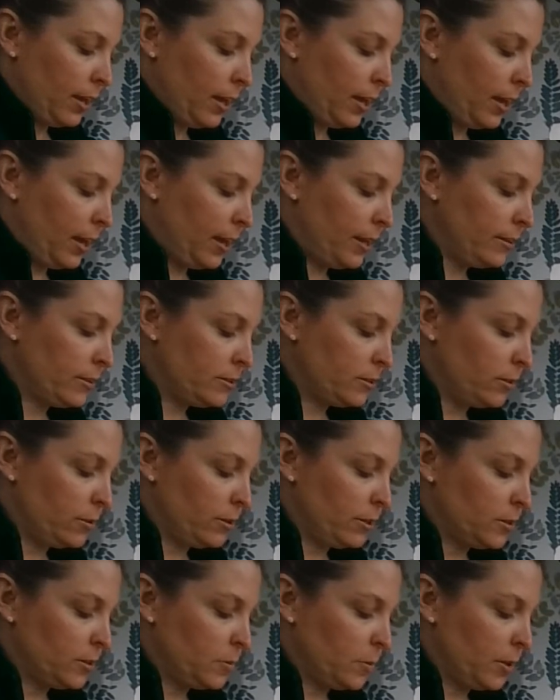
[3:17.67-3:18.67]
okay, so
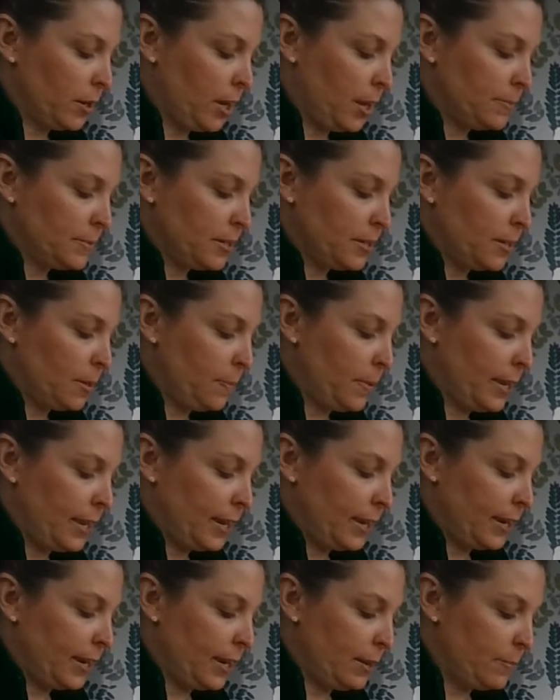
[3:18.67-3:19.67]
this one comes at the
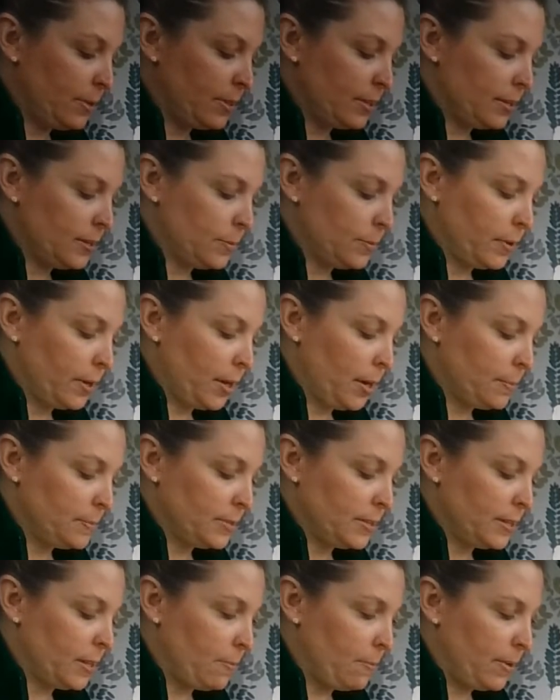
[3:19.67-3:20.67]
beginning, but this one
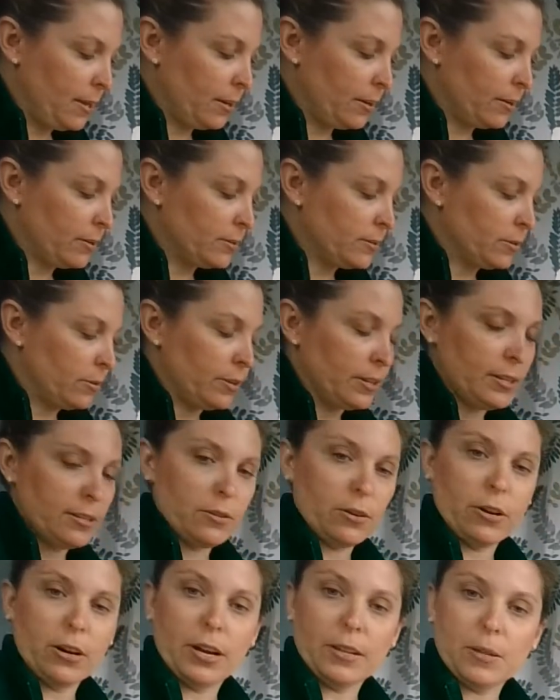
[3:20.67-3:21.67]
comes in the middle. So
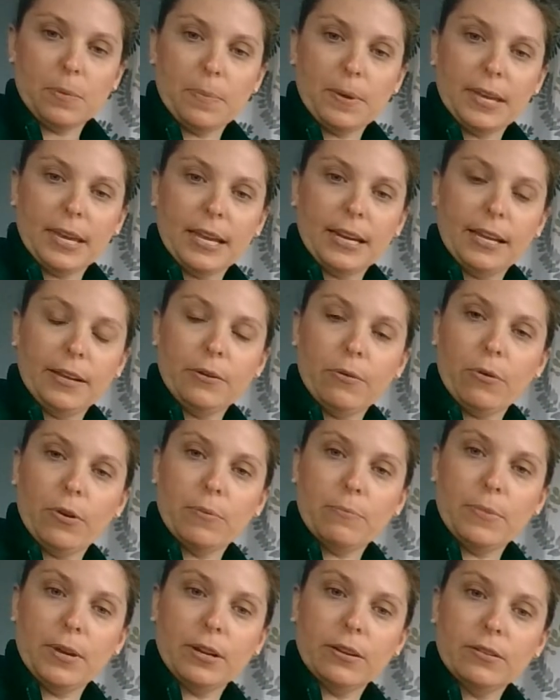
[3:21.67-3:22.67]
these are at the beginning
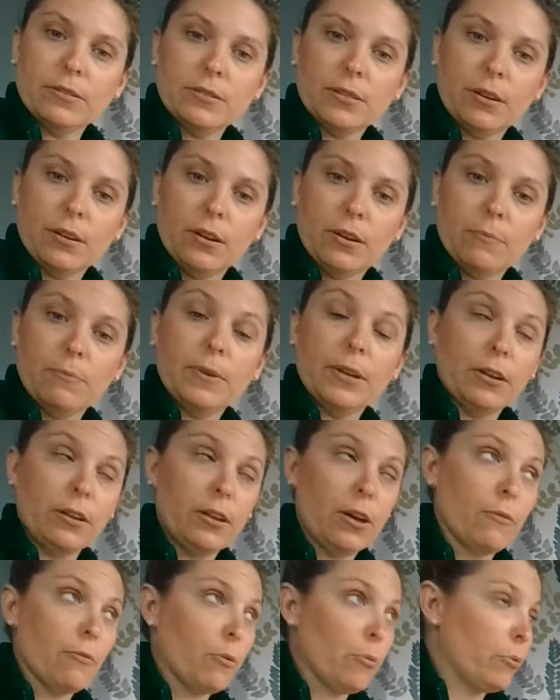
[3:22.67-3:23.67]
or middle
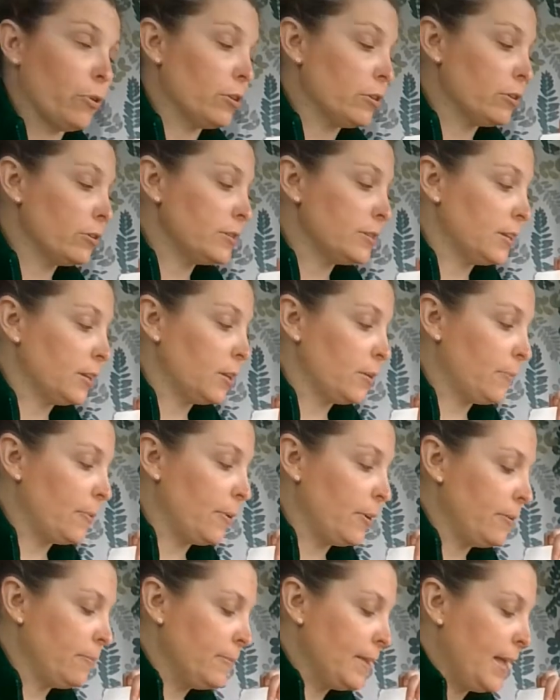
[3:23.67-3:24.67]
of a word or
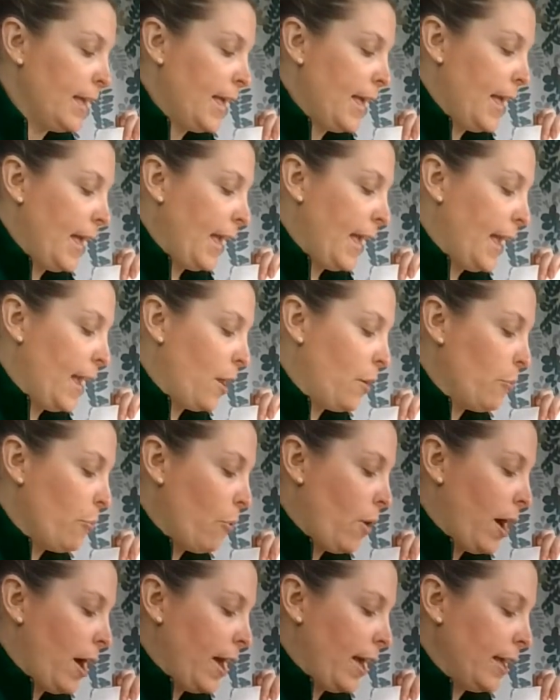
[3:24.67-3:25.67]
syllable.
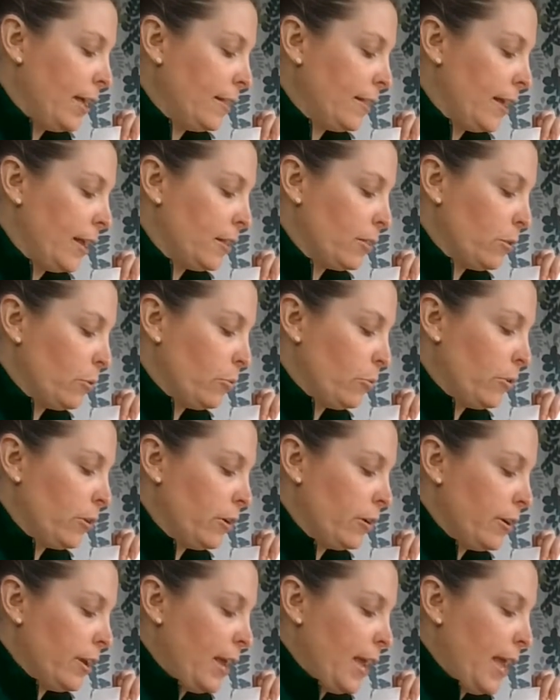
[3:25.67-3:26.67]
A-Y, like the
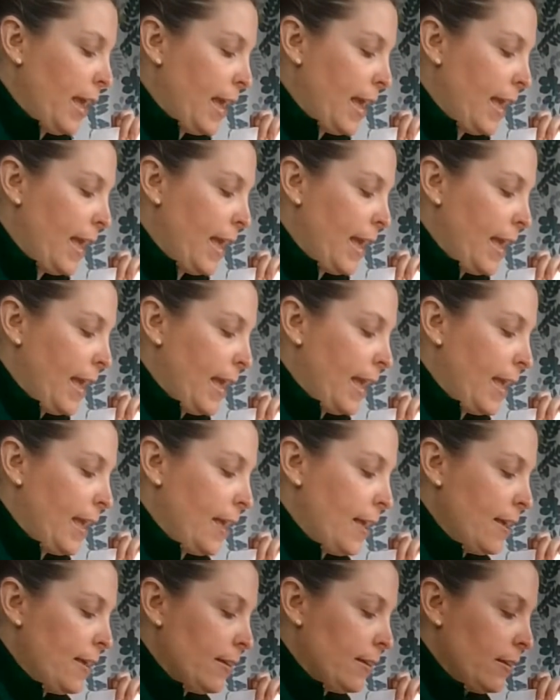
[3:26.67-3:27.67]
word
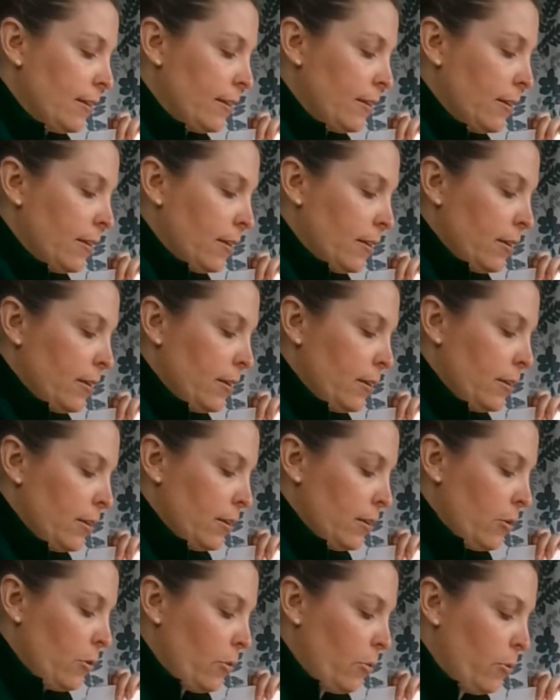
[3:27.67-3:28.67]
hay
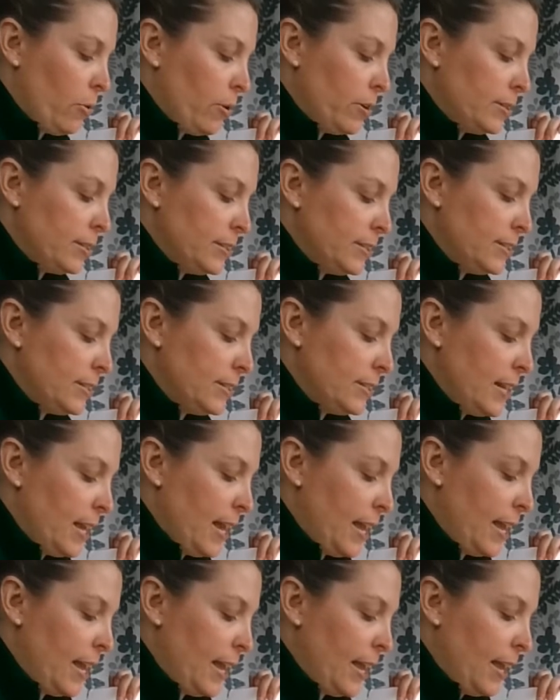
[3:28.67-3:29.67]
or
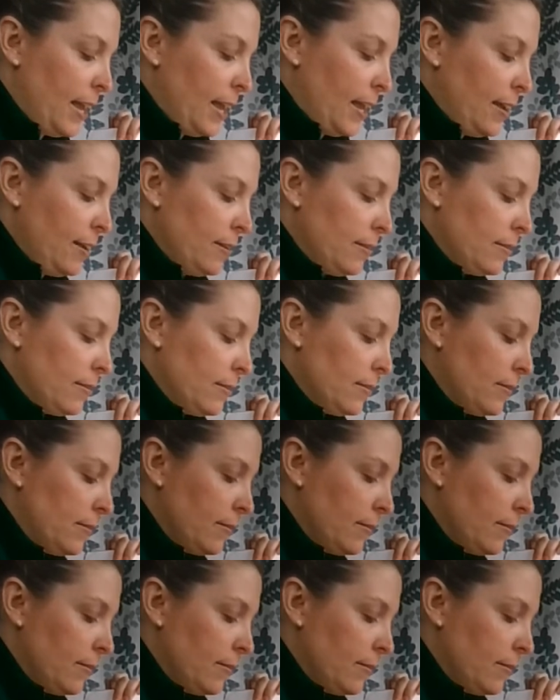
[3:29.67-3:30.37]
stay.